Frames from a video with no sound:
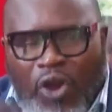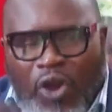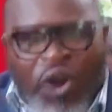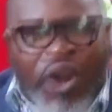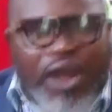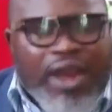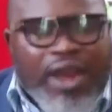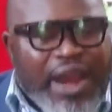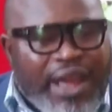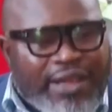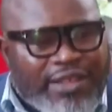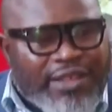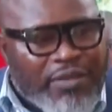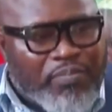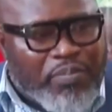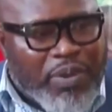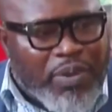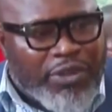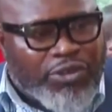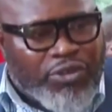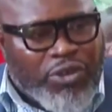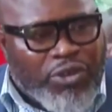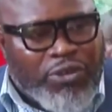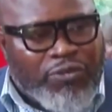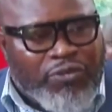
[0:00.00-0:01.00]
organizing
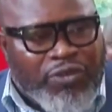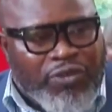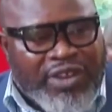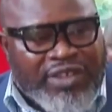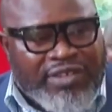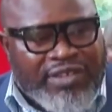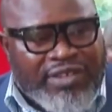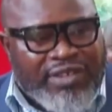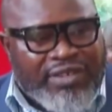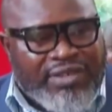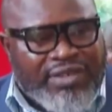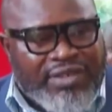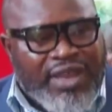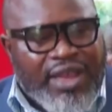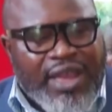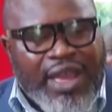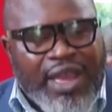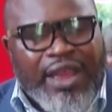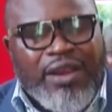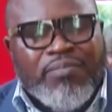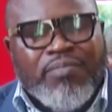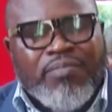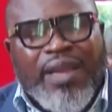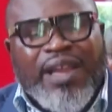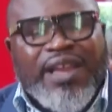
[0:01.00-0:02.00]
press conferences
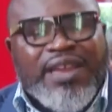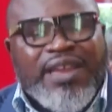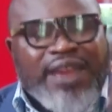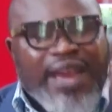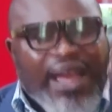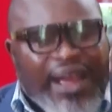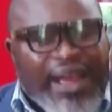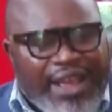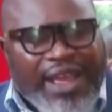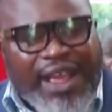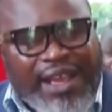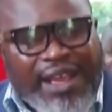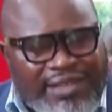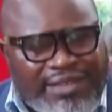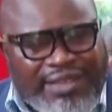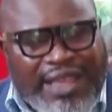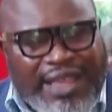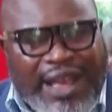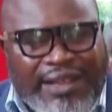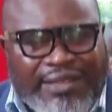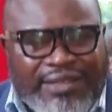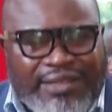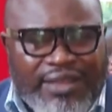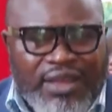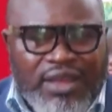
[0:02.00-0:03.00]
and making the case
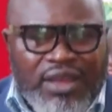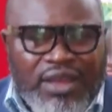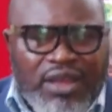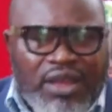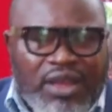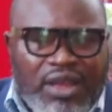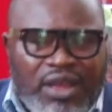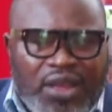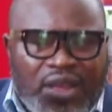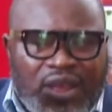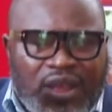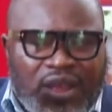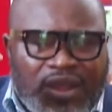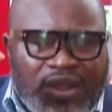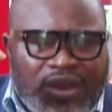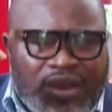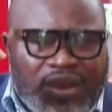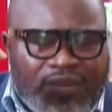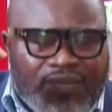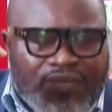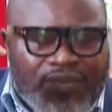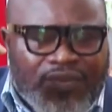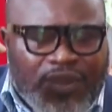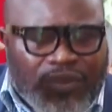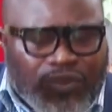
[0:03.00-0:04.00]
that
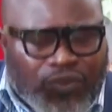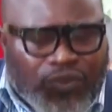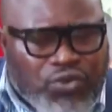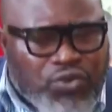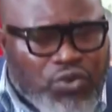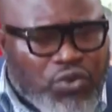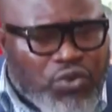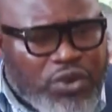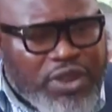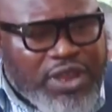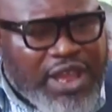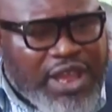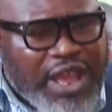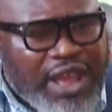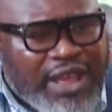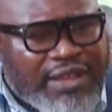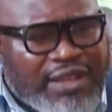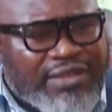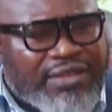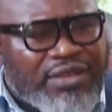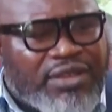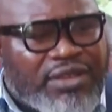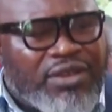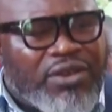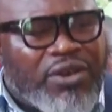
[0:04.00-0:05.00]
two
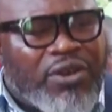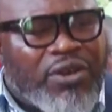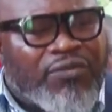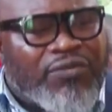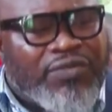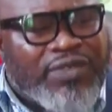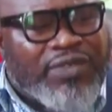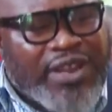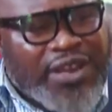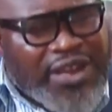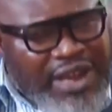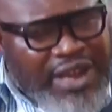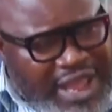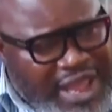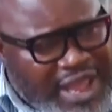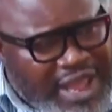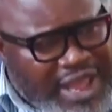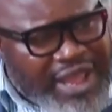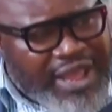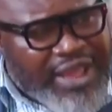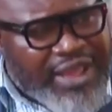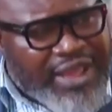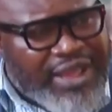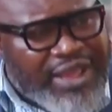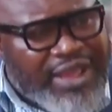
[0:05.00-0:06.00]
years of
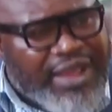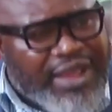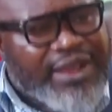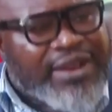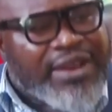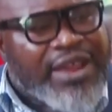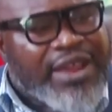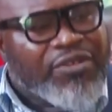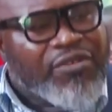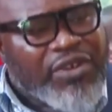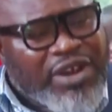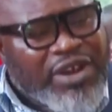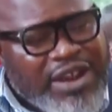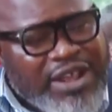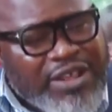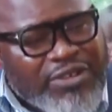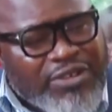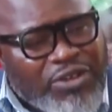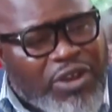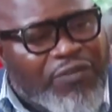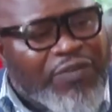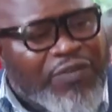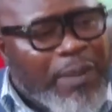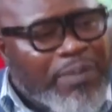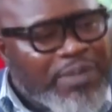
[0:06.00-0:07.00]
delay in the
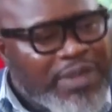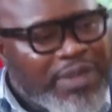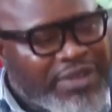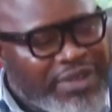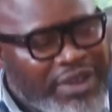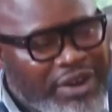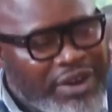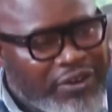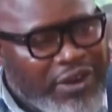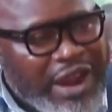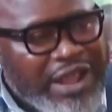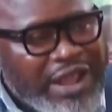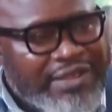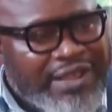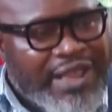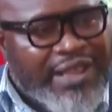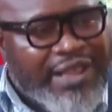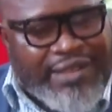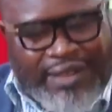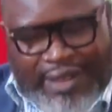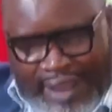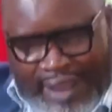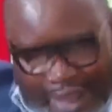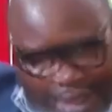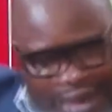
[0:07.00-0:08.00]
release of capitation grant
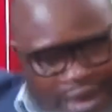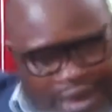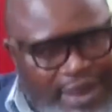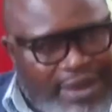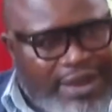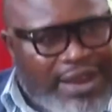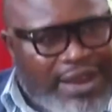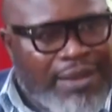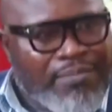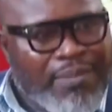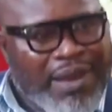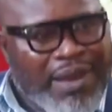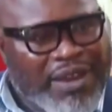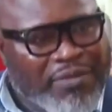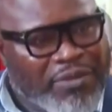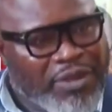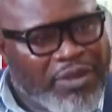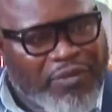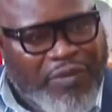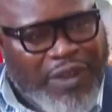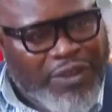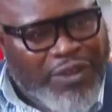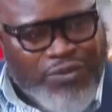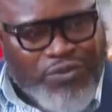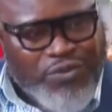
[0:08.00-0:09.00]
is killing the
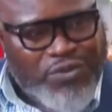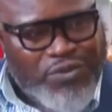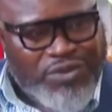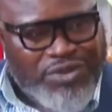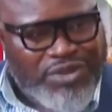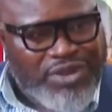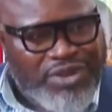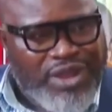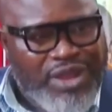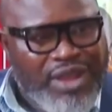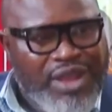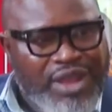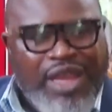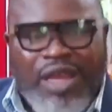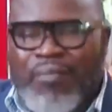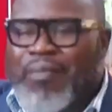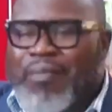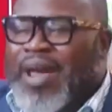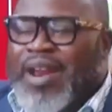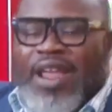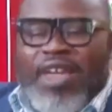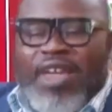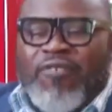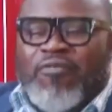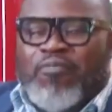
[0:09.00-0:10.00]
management of our schools.
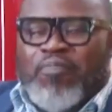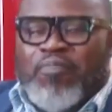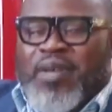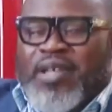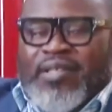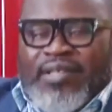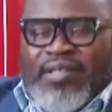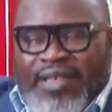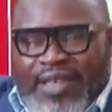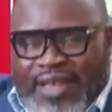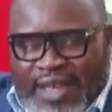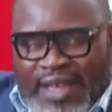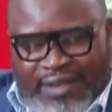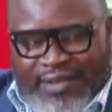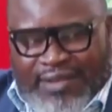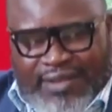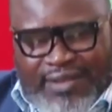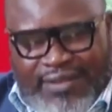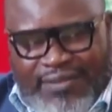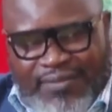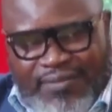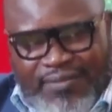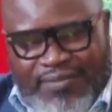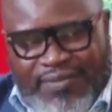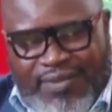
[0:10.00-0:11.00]
But if
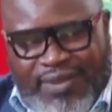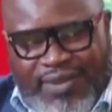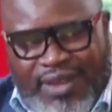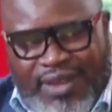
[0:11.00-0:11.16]
PTAs